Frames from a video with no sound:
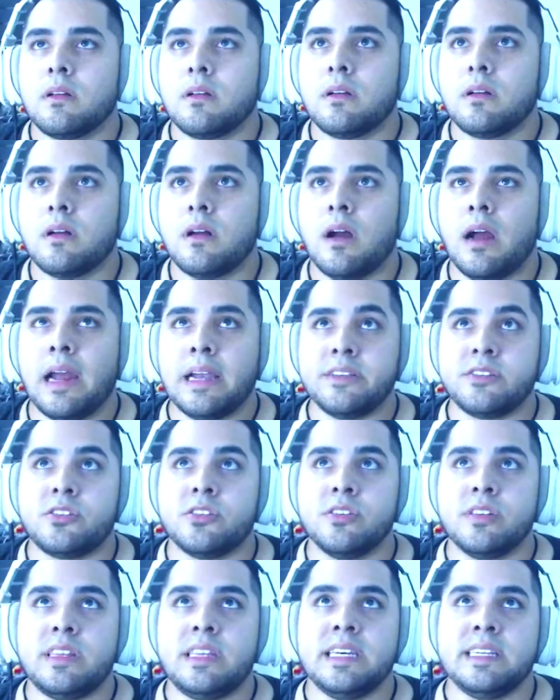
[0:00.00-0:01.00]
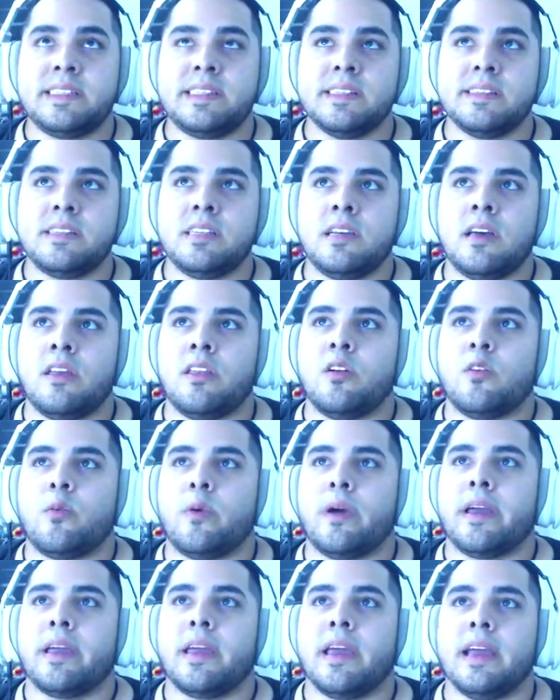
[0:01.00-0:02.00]
All right. So this is the other
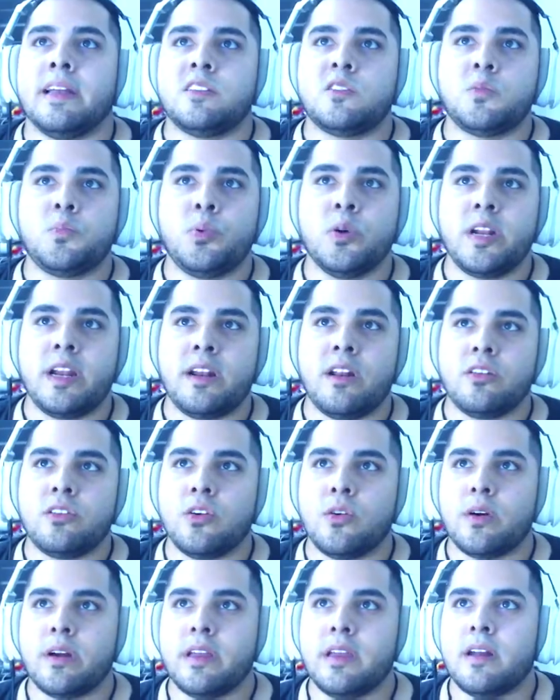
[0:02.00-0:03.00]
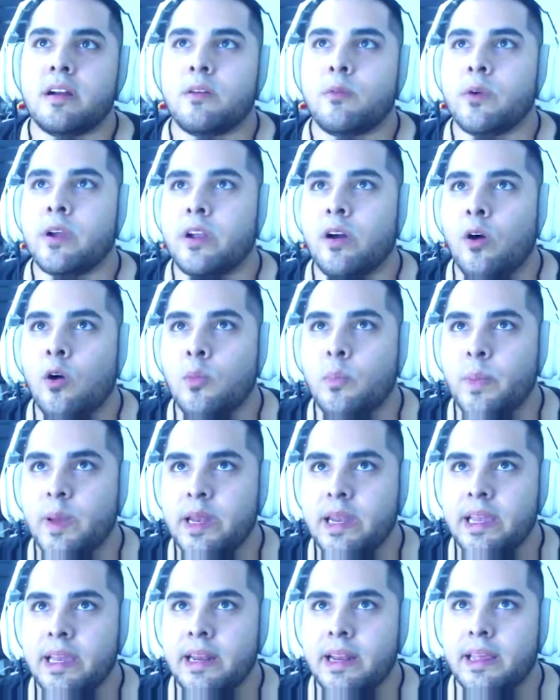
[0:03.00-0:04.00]
way. It's put in a door here. We
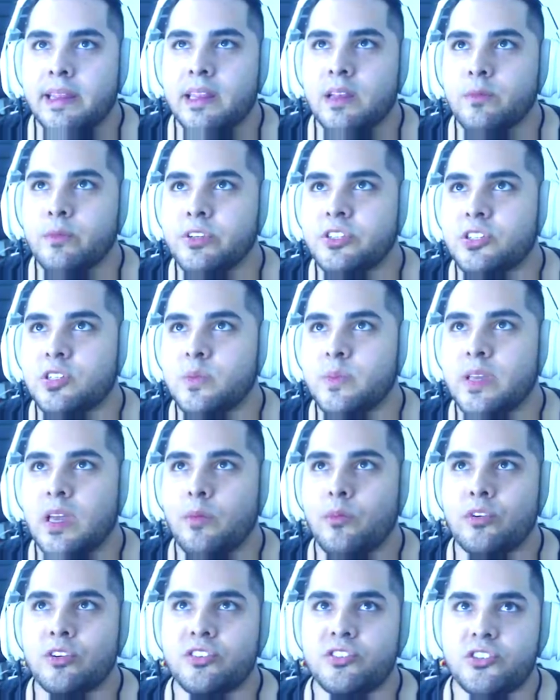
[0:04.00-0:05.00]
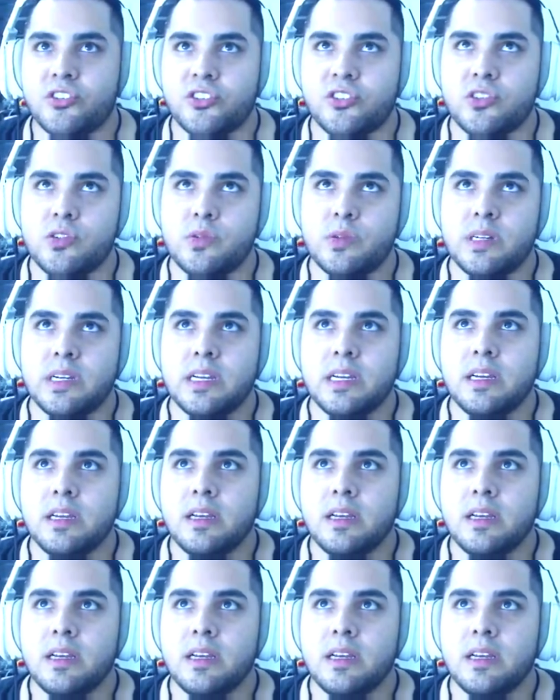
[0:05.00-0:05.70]
open it and then we should be able to shoot.